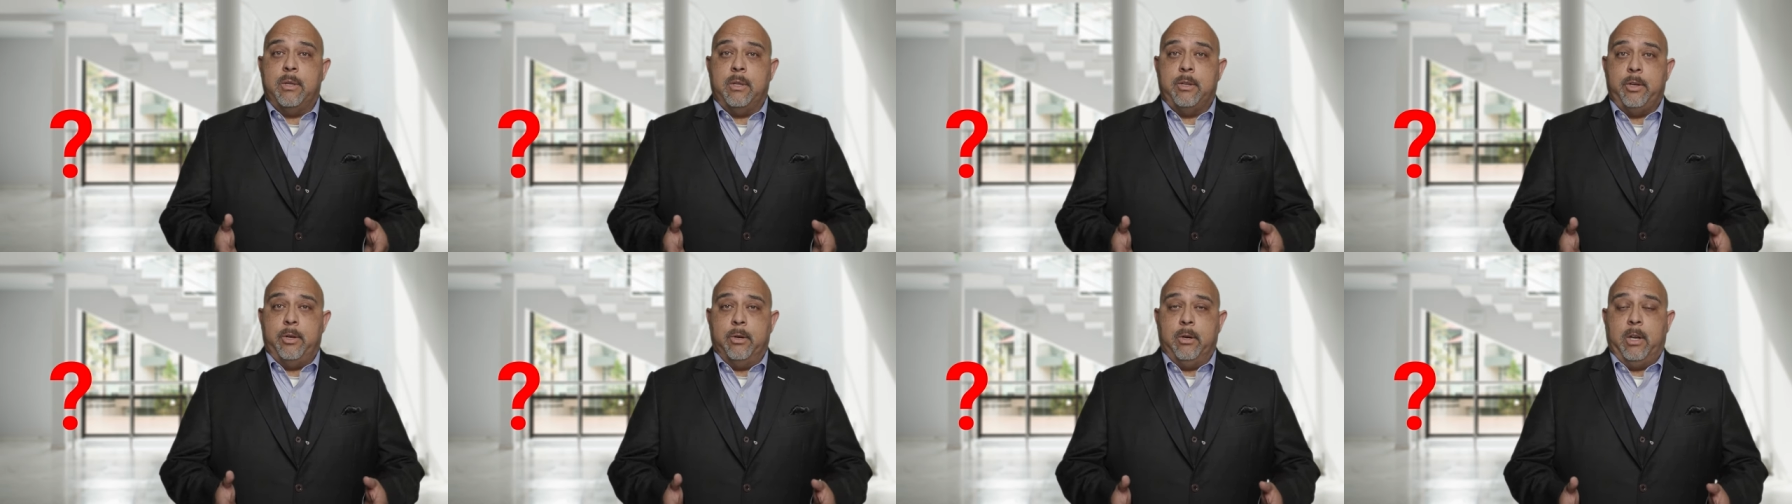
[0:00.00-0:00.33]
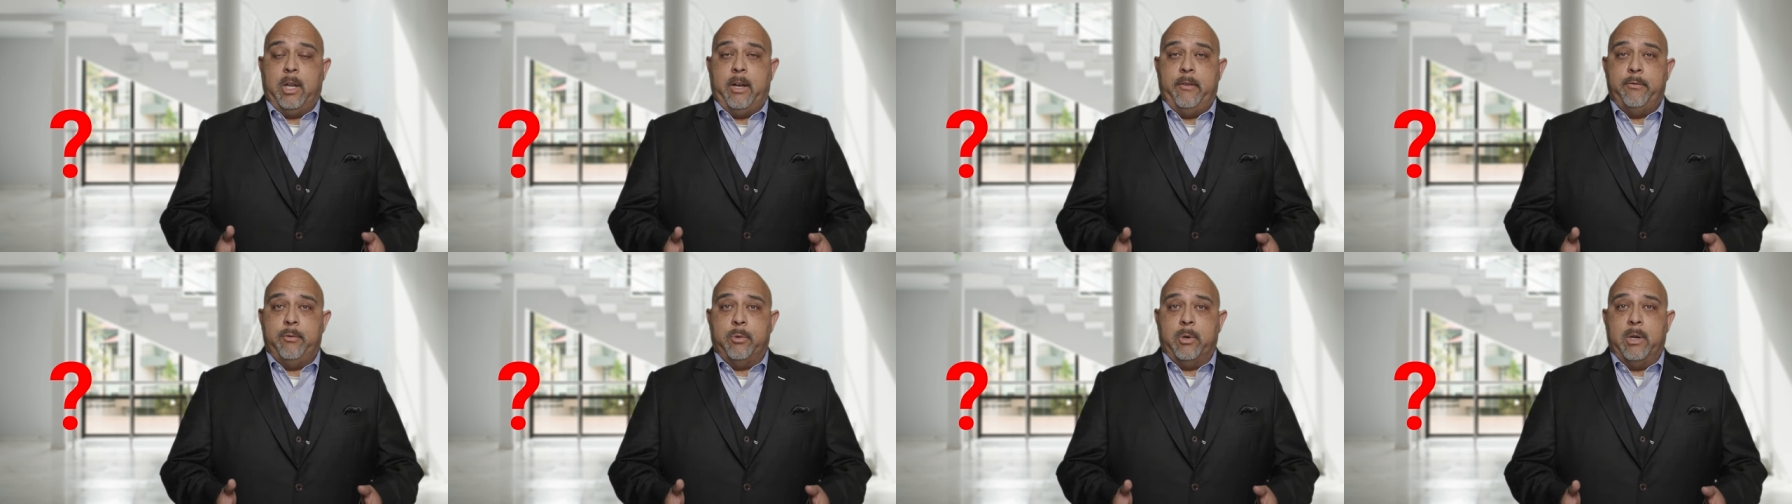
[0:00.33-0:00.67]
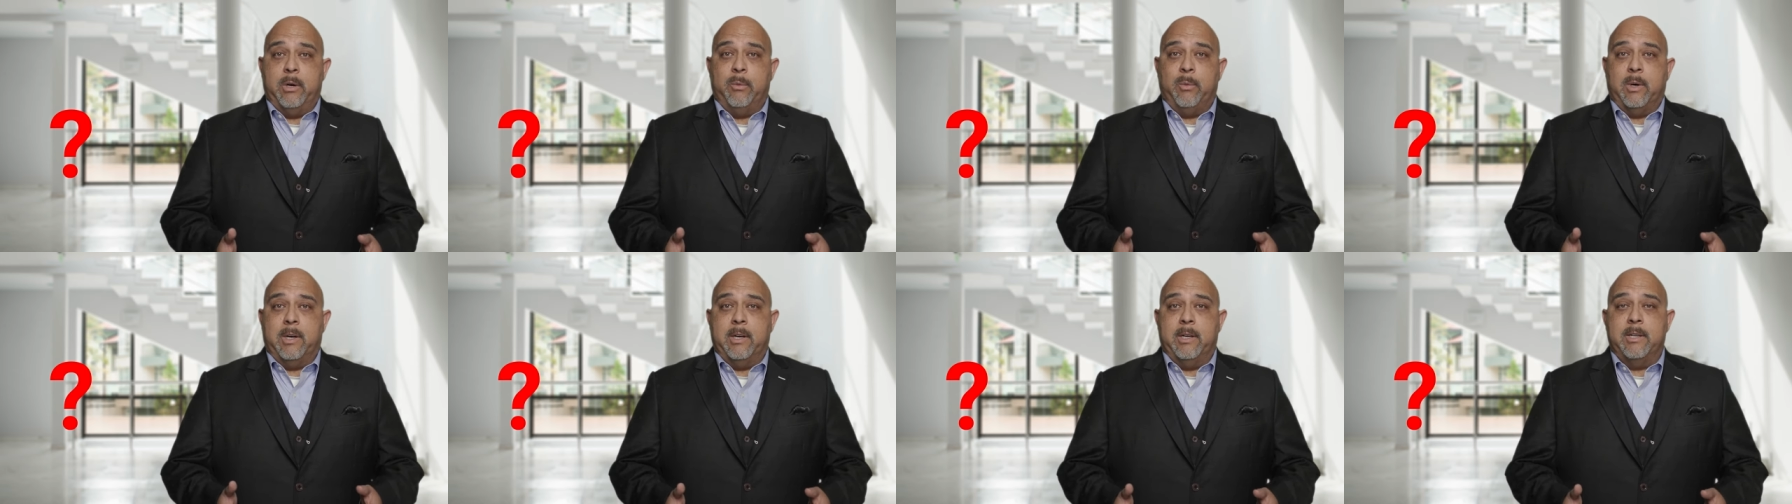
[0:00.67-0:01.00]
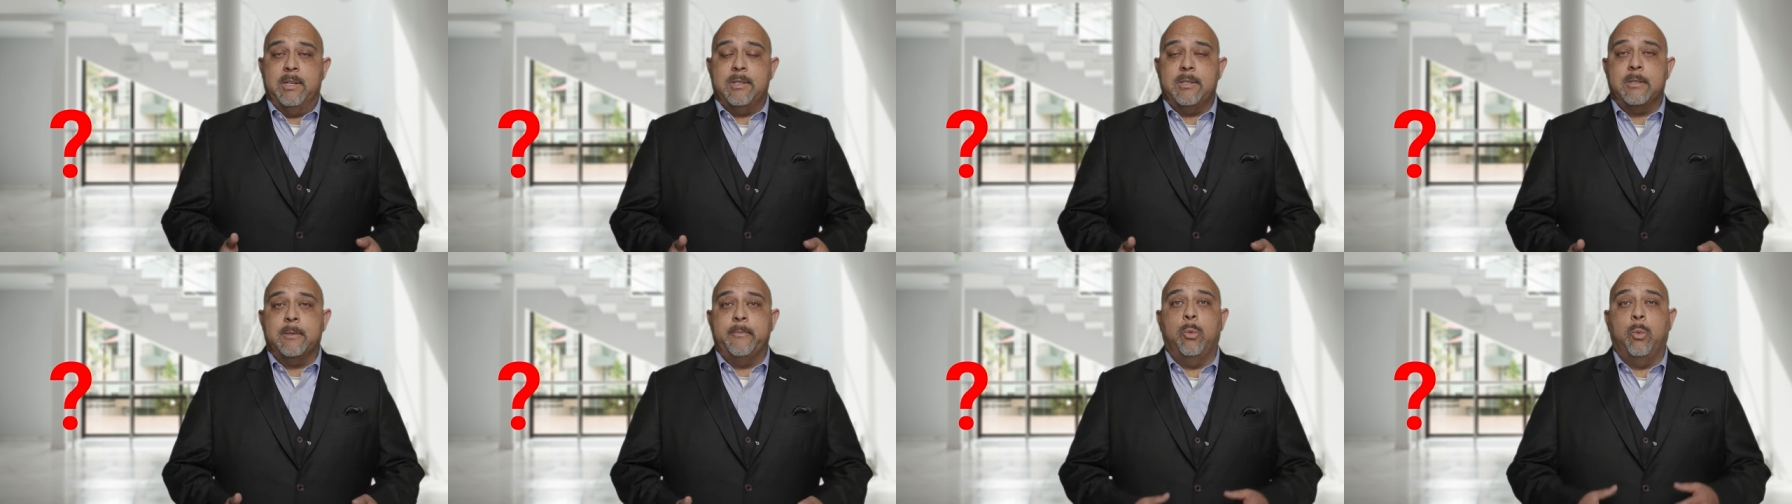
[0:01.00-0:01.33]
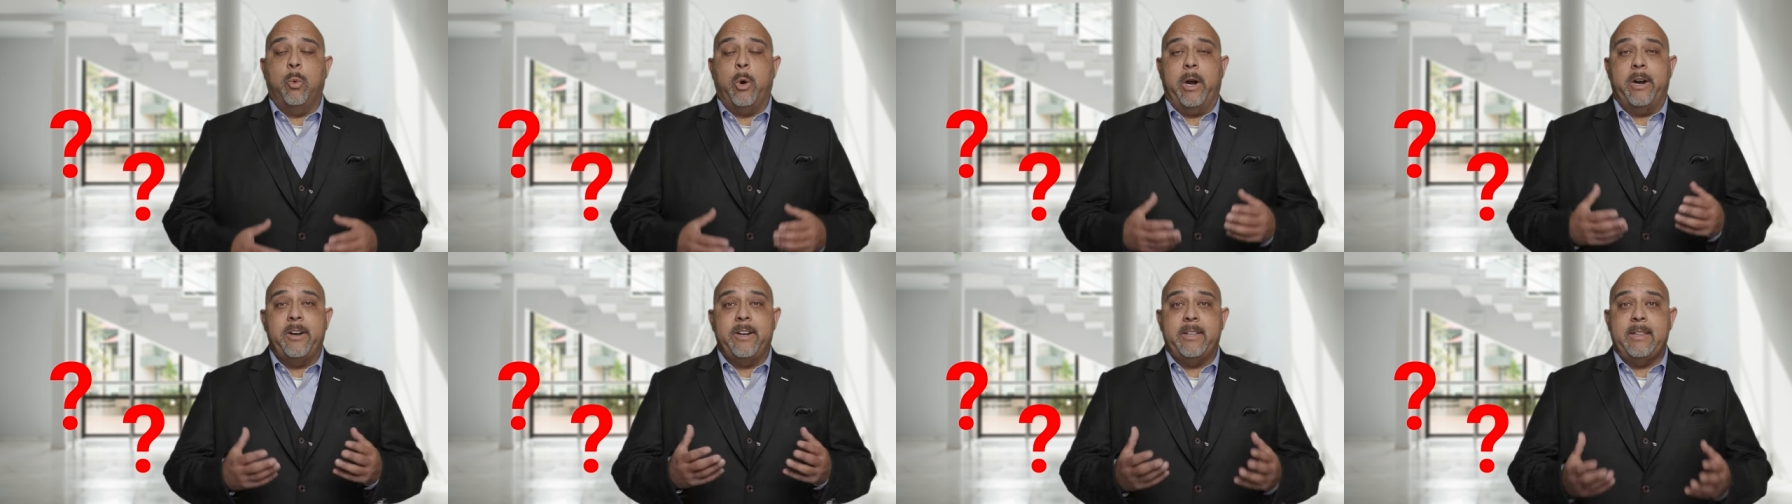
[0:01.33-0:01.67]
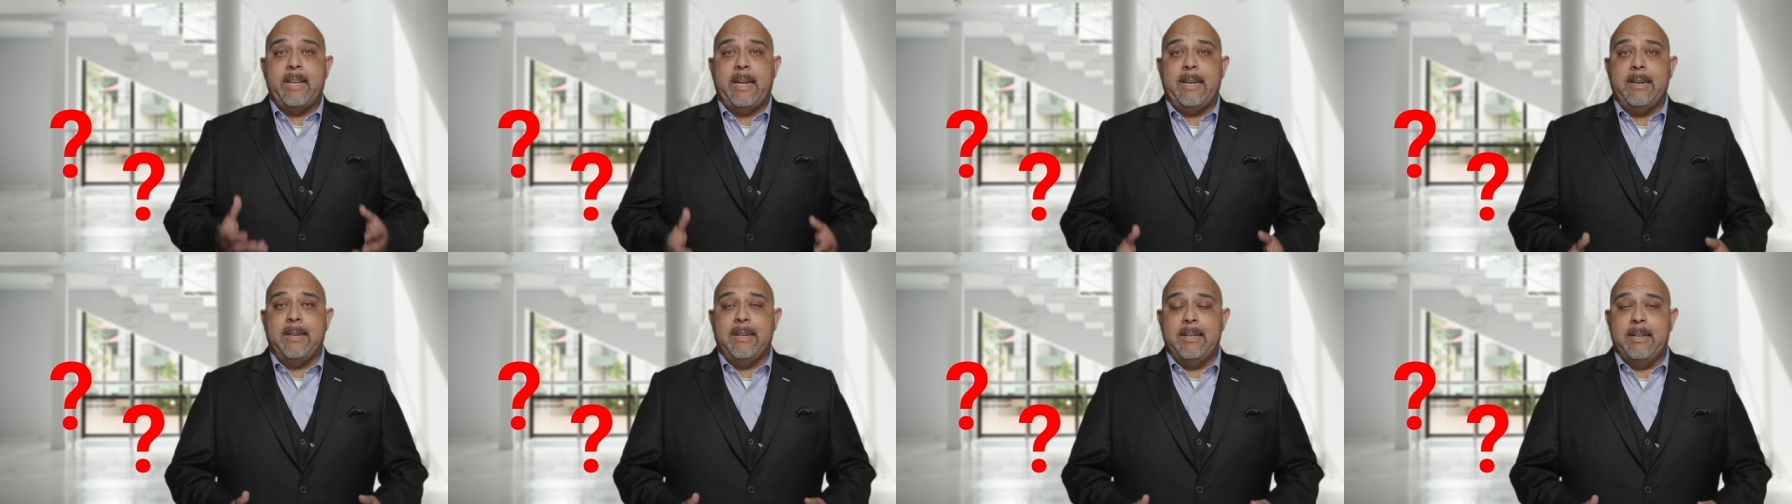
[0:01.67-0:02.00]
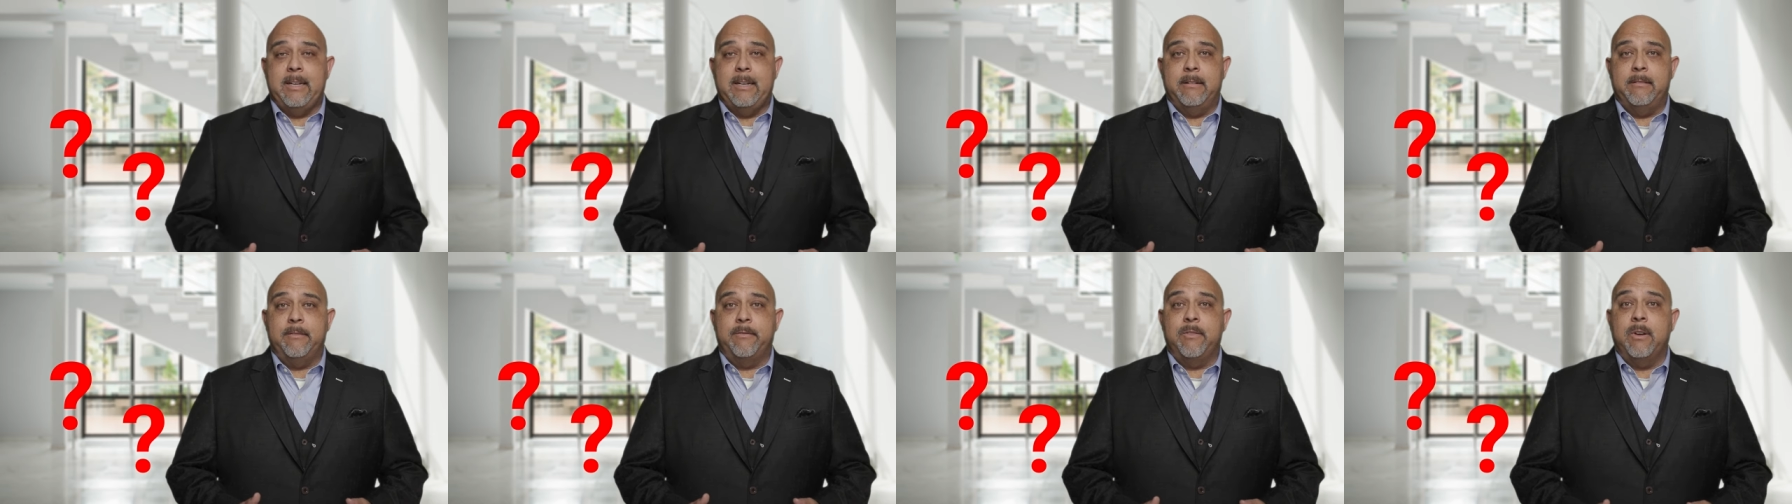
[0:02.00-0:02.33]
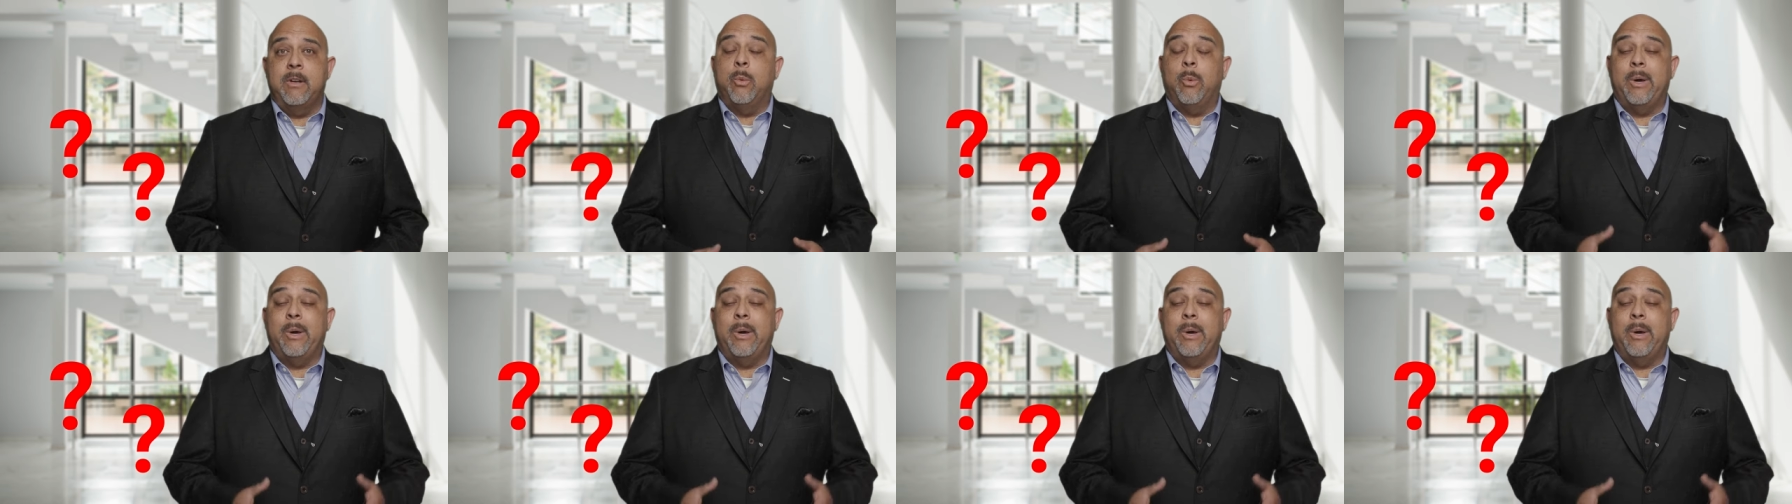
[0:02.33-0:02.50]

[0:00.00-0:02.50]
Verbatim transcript: your loved one was, where did they live,